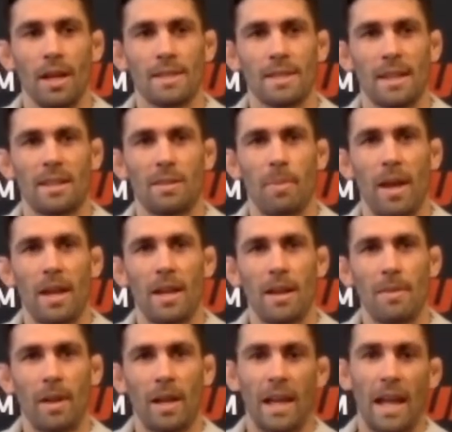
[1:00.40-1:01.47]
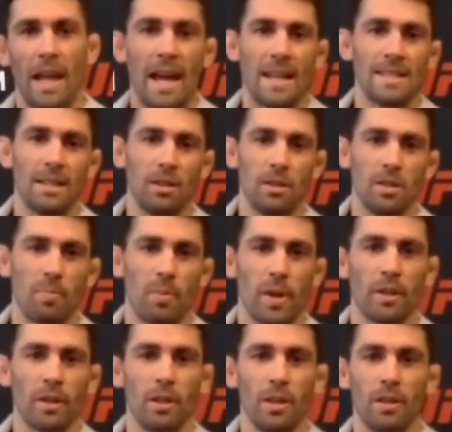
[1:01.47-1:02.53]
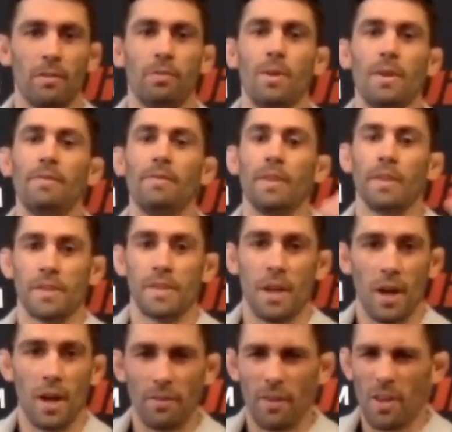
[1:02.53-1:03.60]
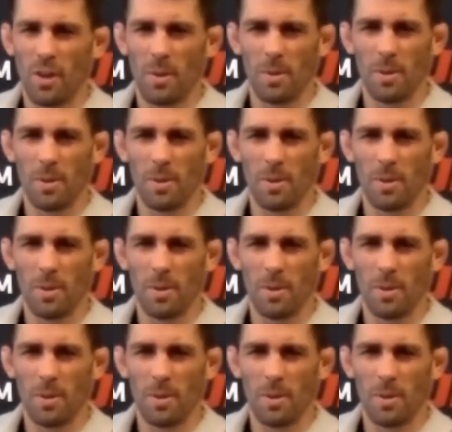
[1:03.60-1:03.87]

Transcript: it's like the pandemic adds a little sprinkle of we feel sorry for you